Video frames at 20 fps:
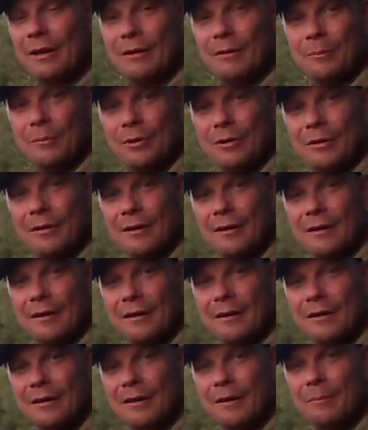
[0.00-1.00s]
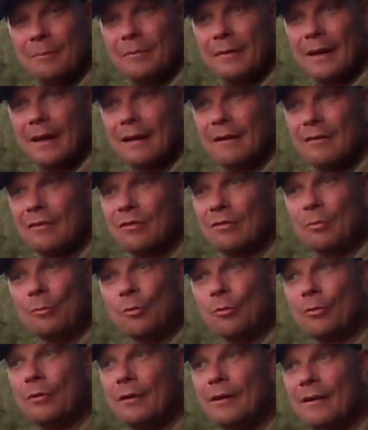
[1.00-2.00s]
gentleman come down this
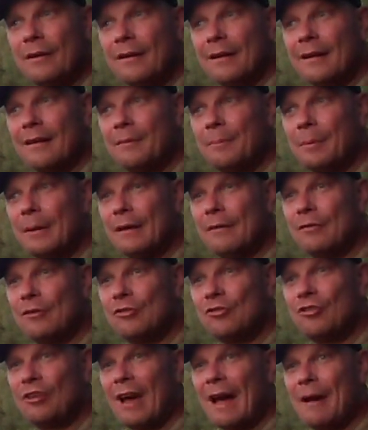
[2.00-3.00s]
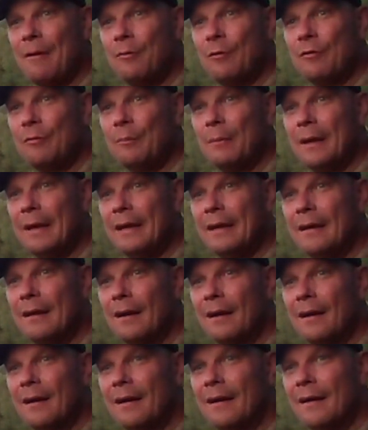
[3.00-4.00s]
morning and had a bit of a chat with me.
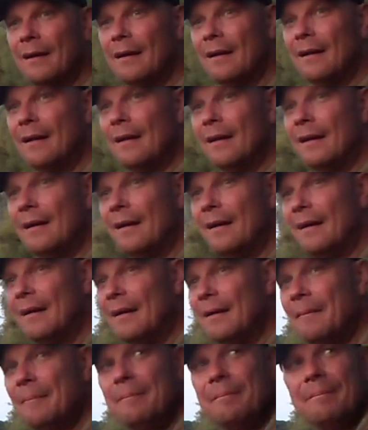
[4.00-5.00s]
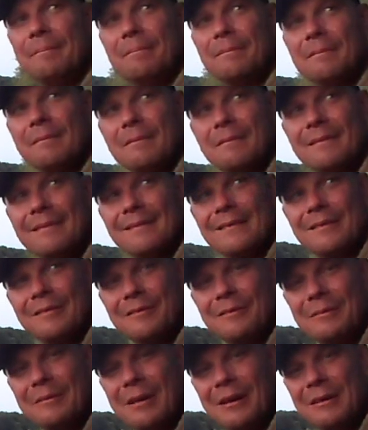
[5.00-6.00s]
I
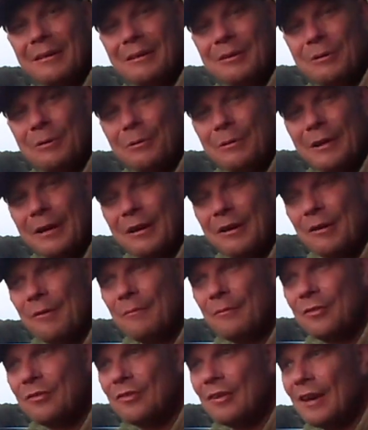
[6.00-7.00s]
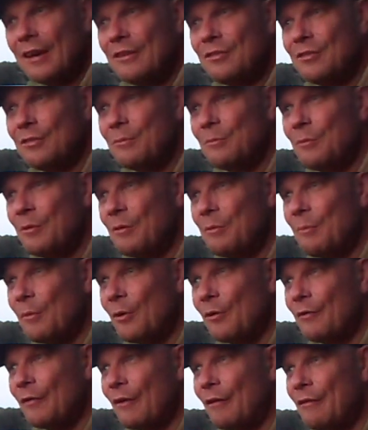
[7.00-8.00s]
had to call it a conversation with
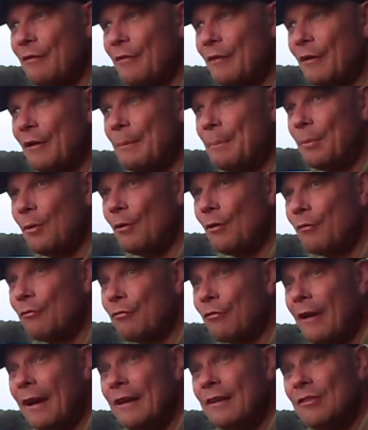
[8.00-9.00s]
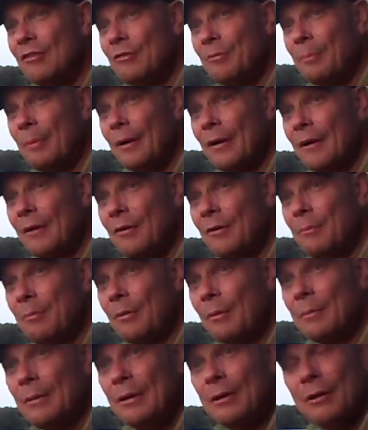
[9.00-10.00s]
my very poor French, and I
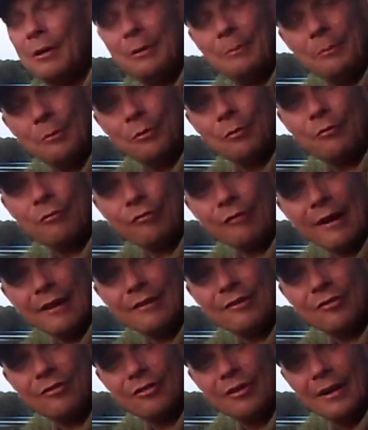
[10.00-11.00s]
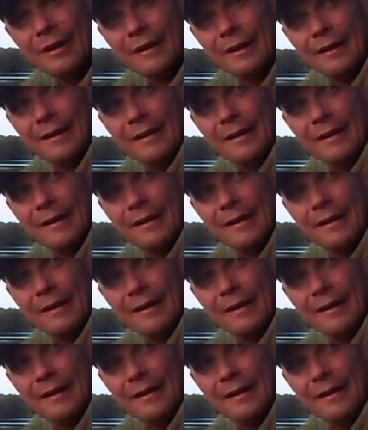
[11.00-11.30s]
probably learnt more French